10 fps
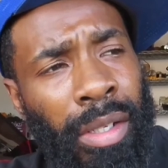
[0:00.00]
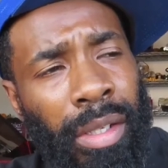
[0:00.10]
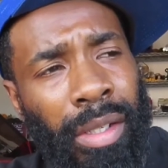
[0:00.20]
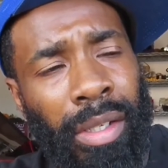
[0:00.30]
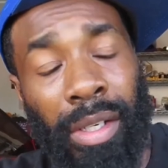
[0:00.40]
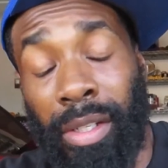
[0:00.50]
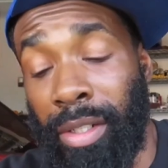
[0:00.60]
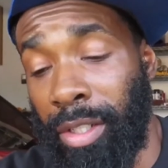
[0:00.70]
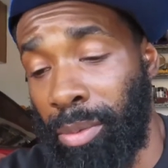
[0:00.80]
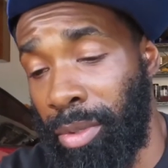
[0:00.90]
yeah,
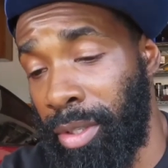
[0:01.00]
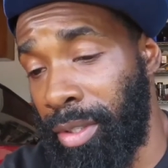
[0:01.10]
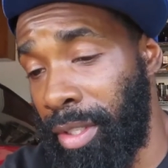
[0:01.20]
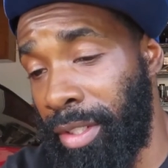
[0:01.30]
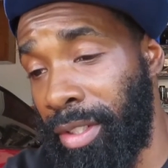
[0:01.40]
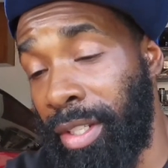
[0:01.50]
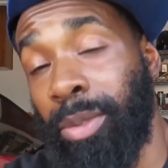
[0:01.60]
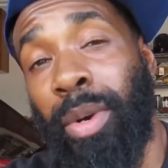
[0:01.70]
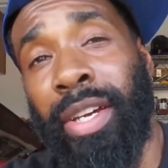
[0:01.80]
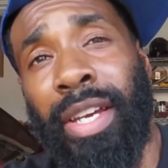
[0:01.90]
that's
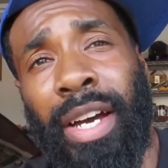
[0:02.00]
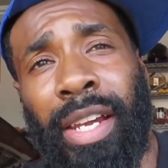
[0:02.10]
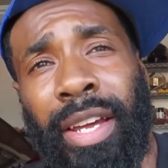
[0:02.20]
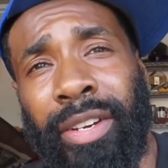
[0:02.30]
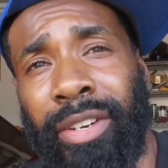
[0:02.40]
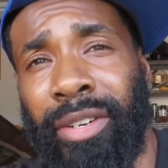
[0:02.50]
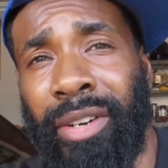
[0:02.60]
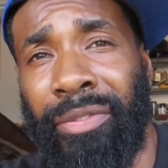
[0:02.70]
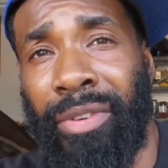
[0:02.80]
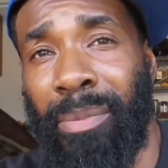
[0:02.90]
why y'all ain't heard
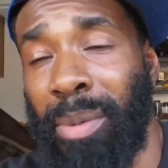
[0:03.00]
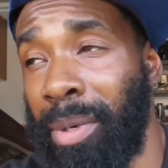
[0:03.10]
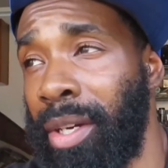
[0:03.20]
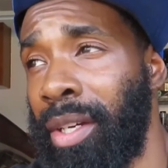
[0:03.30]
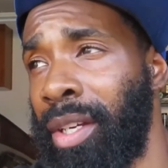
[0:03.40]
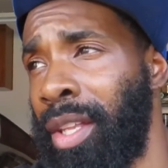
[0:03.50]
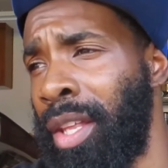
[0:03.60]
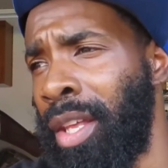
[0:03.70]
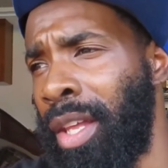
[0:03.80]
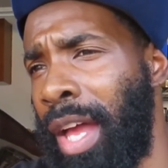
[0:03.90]
nothing from me, man.
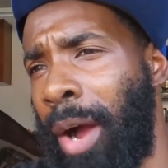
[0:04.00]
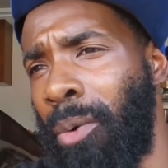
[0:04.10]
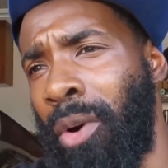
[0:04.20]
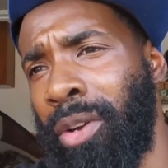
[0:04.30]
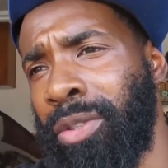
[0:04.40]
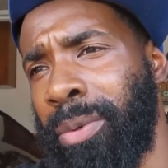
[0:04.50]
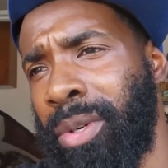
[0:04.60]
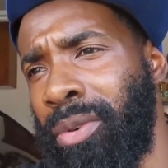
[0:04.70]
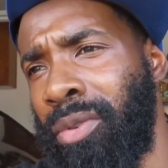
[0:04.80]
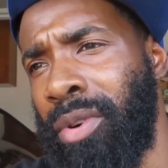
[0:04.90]
I wanted to
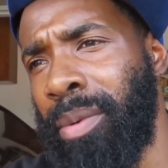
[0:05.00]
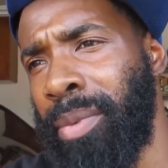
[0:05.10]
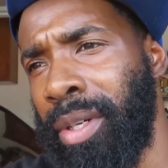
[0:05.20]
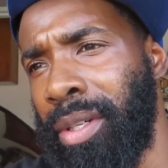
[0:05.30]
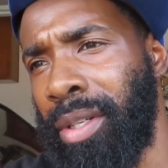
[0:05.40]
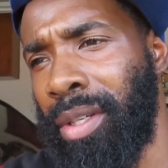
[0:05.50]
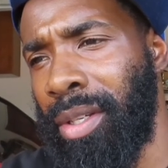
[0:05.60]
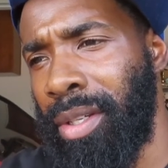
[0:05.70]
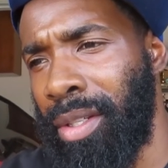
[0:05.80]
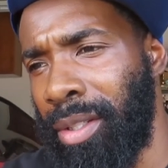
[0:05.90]
record, but
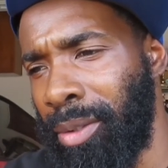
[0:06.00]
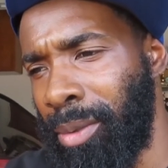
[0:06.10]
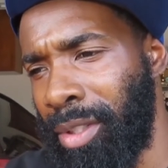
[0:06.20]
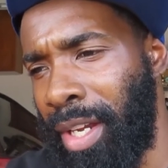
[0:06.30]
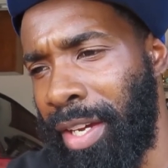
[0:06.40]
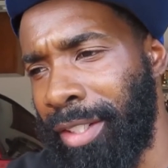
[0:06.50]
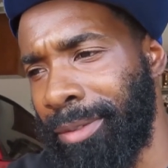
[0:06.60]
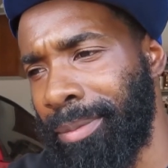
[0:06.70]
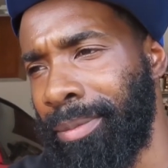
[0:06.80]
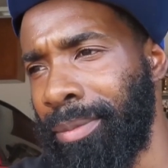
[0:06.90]
it was like,
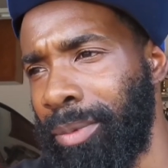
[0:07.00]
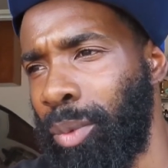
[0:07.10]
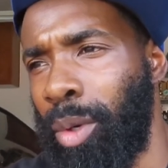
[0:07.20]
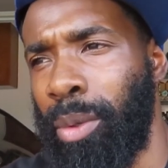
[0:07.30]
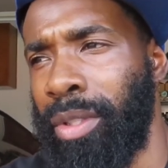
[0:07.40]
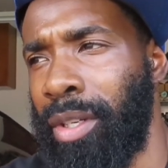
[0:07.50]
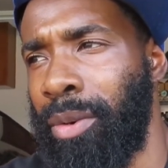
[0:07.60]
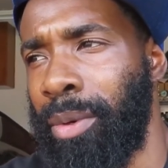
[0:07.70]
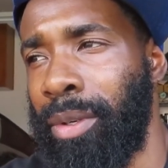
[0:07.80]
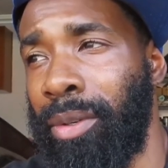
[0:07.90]
what was I
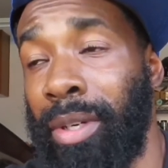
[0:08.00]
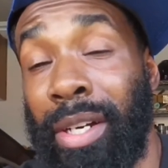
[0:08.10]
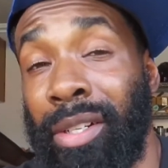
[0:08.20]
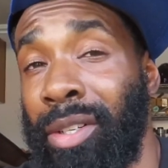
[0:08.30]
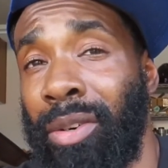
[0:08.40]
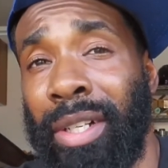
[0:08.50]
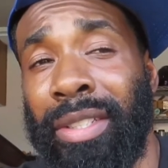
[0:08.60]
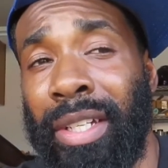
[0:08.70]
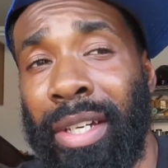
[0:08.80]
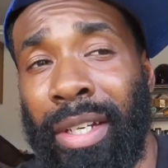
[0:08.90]
gonna record? I couldn't go
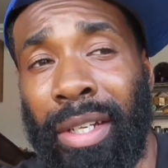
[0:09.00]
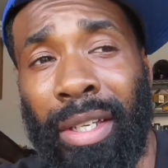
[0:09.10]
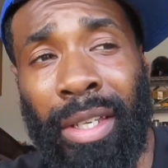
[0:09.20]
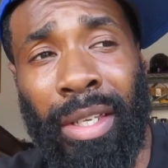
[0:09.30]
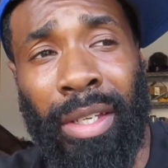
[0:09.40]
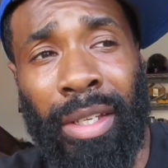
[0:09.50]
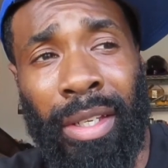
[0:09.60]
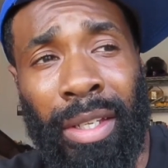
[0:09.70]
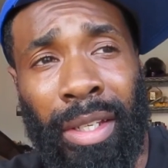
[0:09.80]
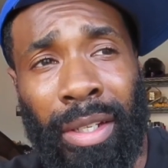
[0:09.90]
outside.
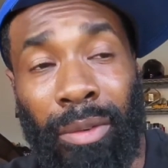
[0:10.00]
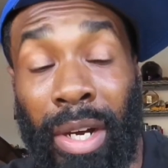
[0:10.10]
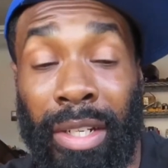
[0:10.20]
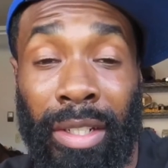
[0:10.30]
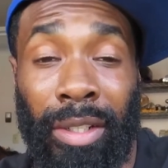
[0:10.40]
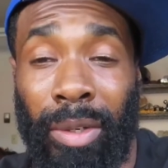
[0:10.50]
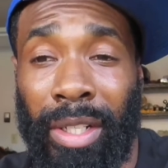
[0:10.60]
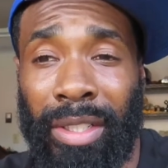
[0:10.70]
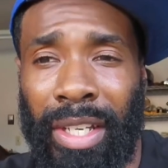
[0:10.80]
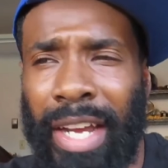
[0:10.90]
Well, I didn't go
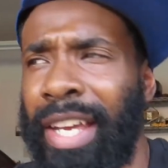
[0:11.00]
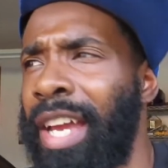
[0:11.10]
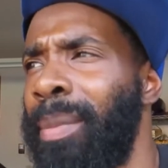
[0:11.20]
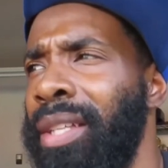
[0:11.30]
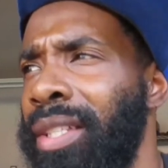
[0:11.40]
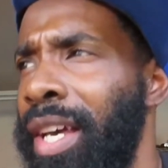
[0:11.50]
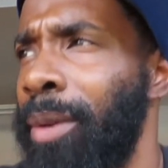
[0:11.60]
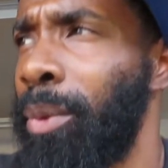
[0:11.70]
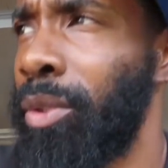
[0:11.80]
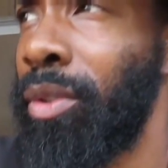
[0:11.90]
outside. I came outside
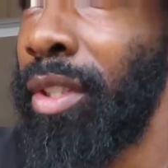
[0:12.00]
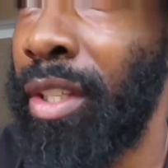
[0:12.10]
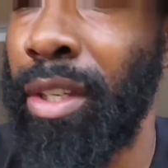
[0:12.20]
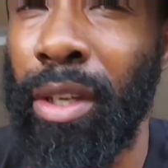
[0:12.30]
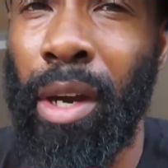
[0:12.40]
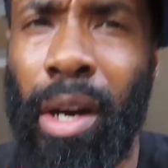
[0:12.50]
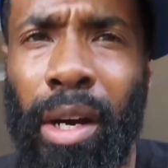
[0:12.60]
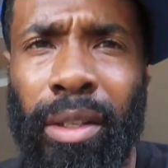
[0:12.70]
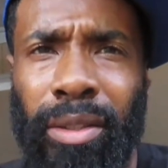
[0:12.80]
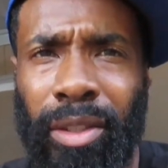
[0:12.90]
and was in the
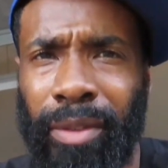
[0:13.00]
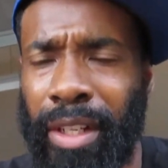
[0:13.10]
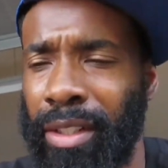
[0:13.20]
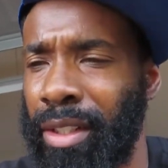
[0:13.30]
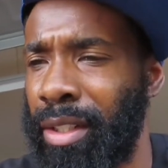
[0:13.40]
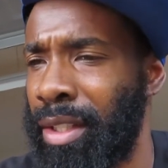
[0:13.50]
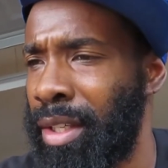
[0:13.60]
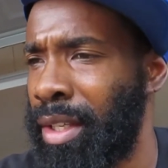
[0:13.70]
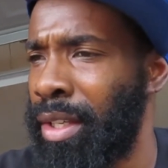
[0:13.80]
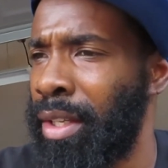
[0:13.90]
yard and stuff like that.
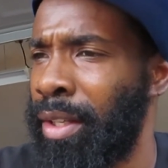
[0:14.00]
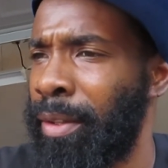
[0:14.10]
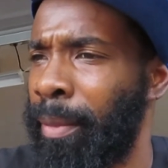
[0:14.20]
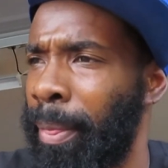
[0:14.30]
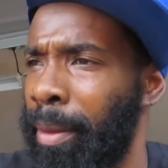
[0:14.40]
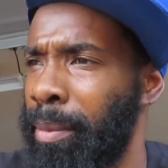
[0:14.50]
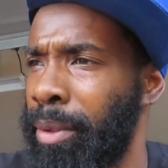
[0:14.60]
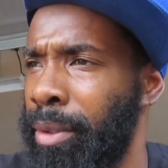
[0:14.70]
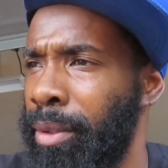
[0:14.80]
But